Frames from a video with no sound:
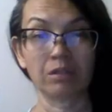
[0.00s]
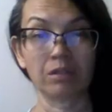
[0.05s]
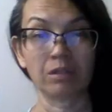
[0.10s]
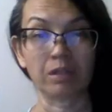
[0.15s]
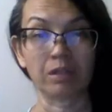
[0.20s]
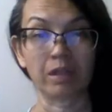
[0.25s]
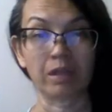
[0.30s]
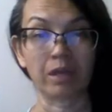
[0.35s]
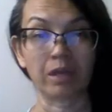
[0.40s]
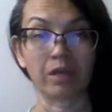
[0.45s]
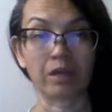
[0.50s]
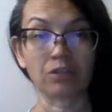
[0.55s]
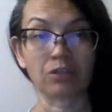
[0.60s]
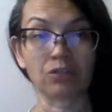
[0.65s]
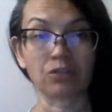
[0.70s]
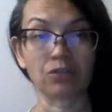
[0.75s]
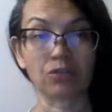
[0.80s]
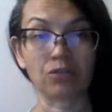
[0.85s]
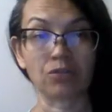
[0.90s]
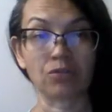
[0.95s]
yeah,
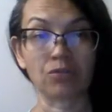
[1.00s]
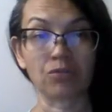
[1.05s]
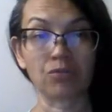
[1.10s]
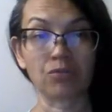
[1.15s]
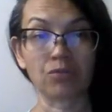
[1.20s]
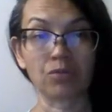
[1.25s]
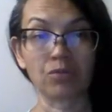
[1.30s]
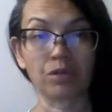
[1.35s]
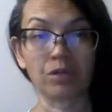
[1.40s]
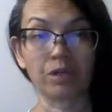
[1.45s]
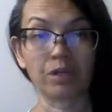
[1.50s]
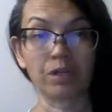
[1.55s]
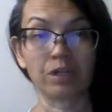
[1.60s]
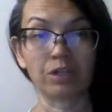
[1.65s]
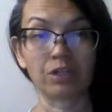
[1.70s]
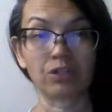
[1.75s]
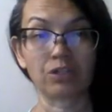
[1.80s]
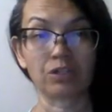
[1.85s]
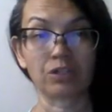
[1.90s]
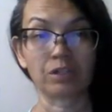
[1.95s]
so
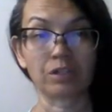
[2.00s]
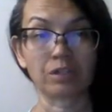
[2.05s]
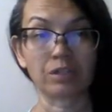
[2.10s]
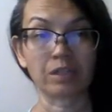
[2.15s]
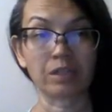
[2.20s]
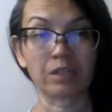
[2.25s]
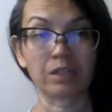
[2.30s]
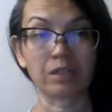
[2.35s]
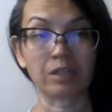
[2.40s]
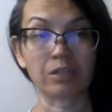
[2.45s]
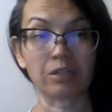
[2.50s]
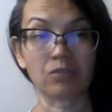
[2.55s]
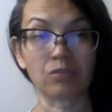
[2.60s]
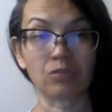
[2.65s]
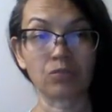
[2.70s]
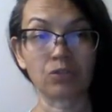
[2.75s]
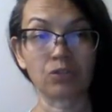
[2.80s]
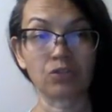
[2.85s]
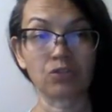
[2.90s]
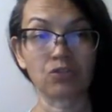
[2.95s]
it just says
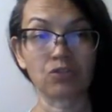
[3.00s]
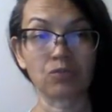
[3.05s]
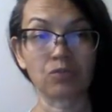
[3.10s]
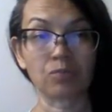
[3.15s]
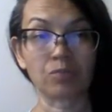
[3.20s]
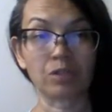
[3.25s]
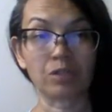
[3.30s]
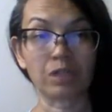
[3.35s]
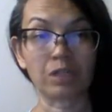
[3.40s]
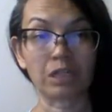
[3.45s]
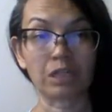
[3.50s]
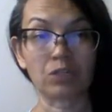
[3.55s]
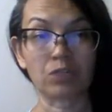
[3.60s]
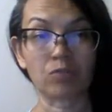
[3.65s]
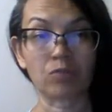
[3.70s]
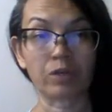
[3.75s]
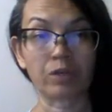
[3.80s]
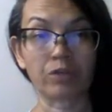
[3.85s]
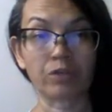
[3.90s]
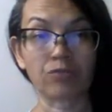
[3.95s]
was distributed
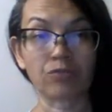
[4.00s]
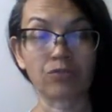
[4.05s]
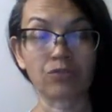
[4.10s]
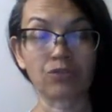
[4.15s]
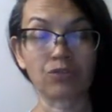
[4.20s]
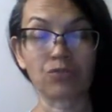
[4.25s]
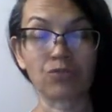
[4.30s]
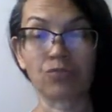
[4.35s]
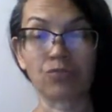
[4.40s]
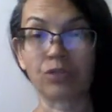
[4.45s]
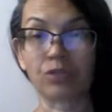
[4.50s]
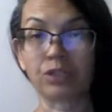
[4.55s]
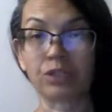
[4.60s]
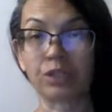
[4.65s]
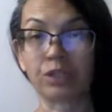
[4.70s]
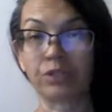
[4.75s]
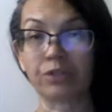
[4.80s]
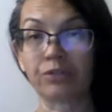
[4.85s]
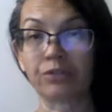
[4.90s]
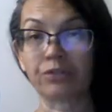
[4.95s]
nationwide through two
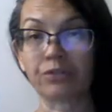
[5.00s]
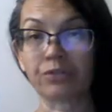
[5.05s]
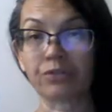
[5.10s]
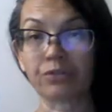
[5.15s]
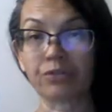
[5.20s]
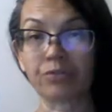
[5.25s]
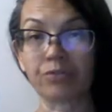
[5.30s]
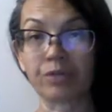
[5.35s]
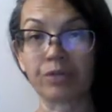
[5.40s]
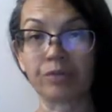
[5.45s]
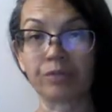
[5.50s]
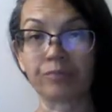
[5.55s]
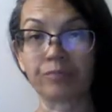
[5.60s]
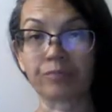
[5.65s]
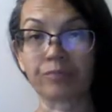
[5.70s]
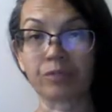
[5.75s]
retailers. Oh well.